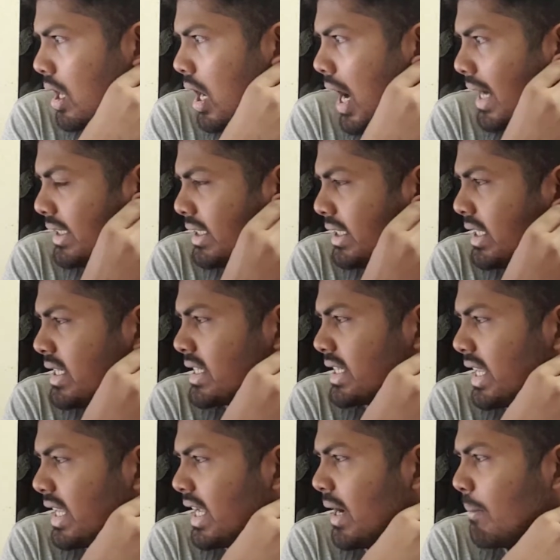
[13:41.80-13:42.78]
I didn't
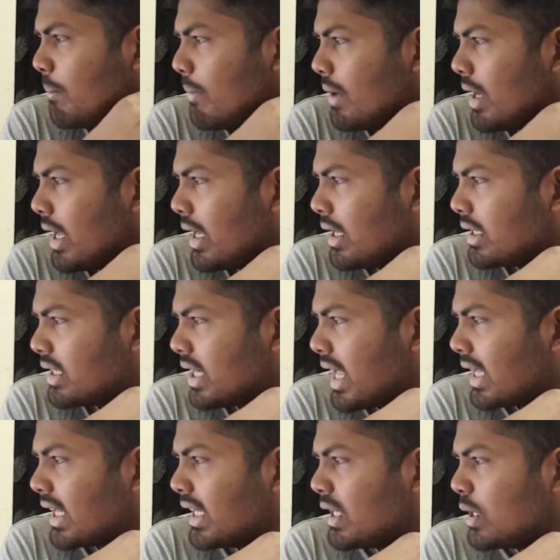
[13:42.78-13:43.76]
see him
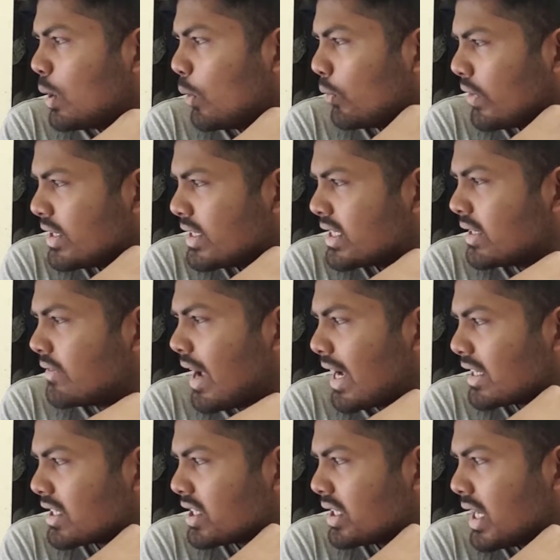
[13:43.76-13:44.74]
take any offensive
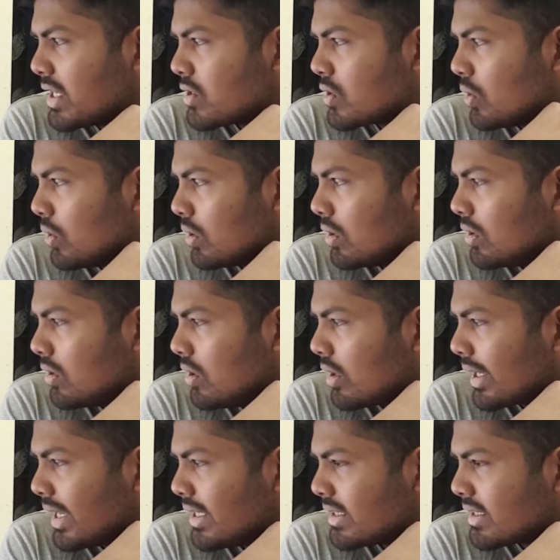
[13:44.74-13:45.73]
action at all.
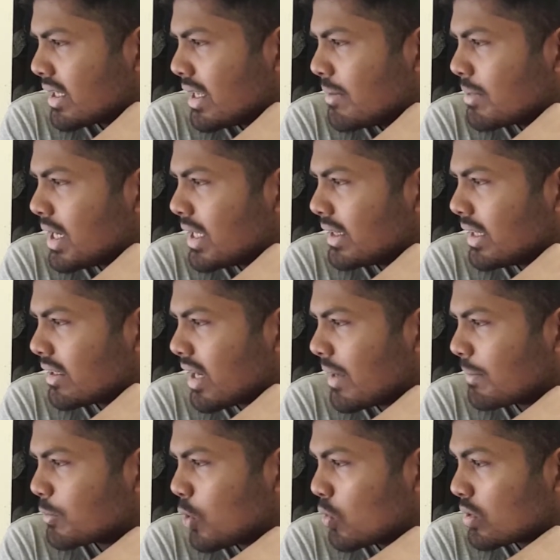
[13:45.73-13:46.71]
Okay, it seems like the
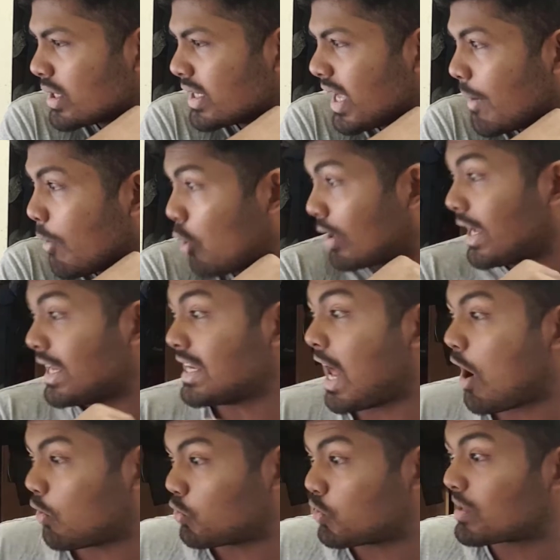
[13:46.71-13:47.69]
trap's also there. Okay,
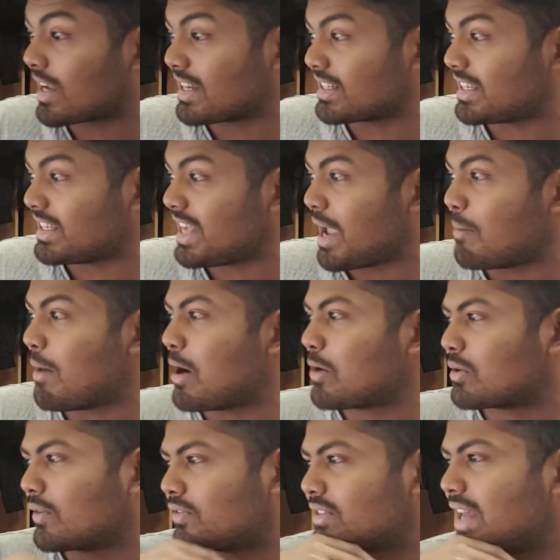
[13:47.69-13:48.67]
now you can see the
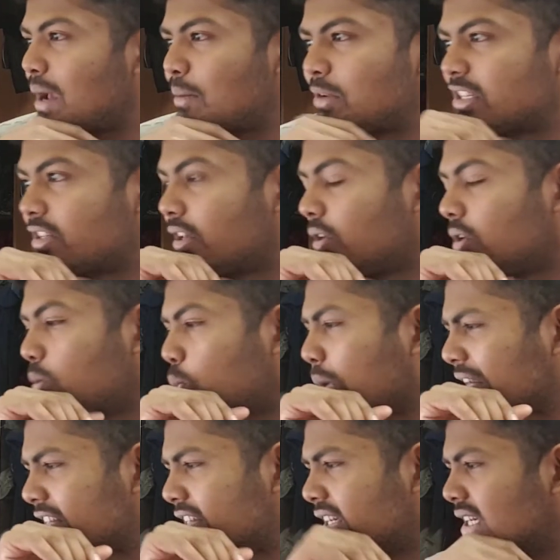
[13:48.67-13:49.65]
amount of damage they got.
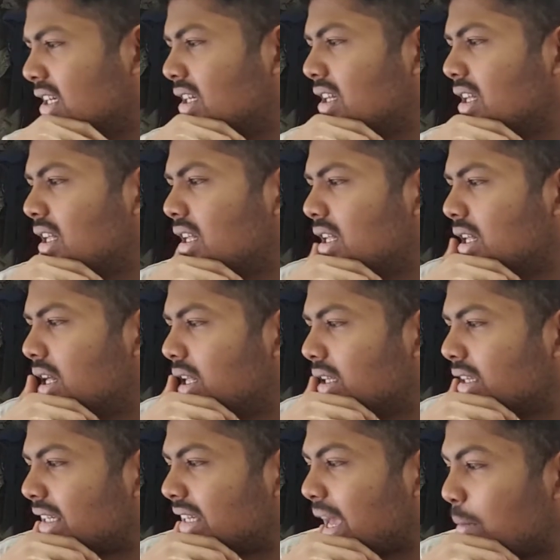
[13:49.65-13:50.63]
What?
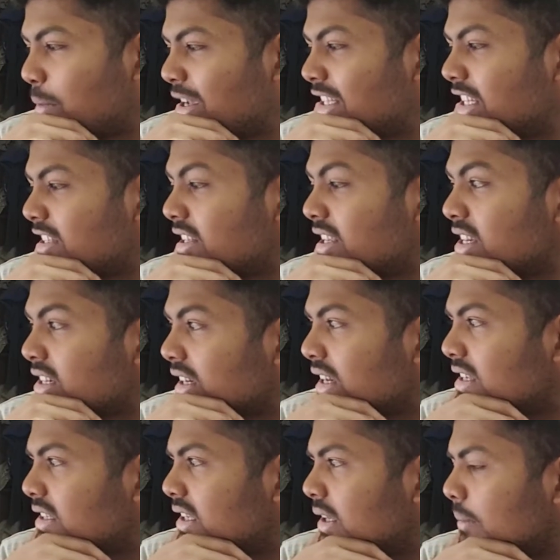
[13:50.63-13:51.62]
The damage is
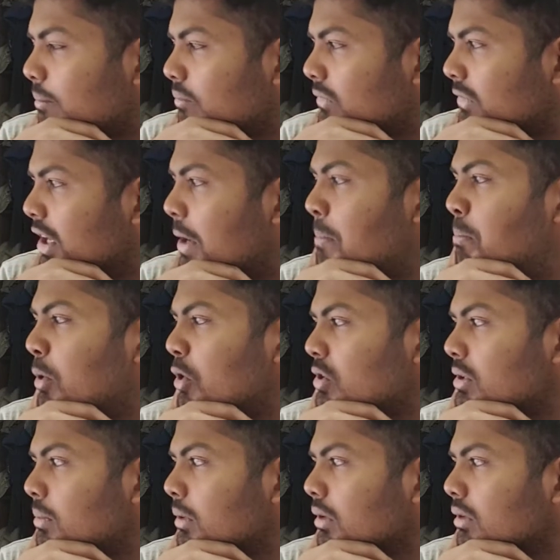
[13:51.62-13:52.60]
increasing.
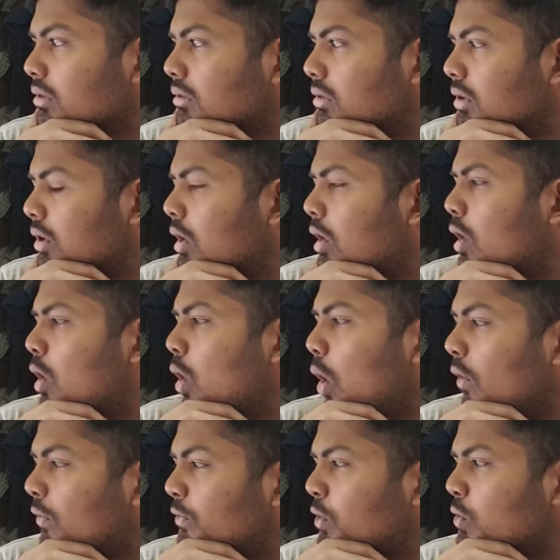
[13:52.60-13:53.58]
Impossible.
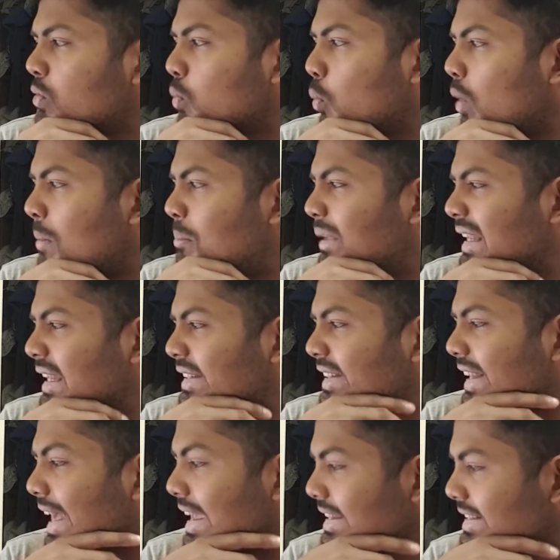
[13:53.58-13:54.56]
Of those wimpy
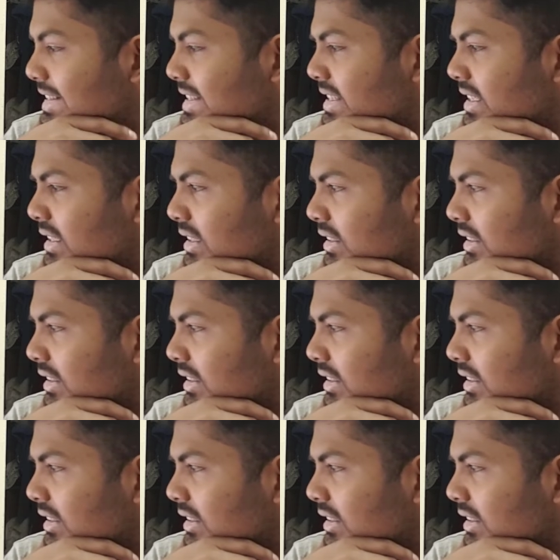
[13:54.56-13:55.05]
little hits.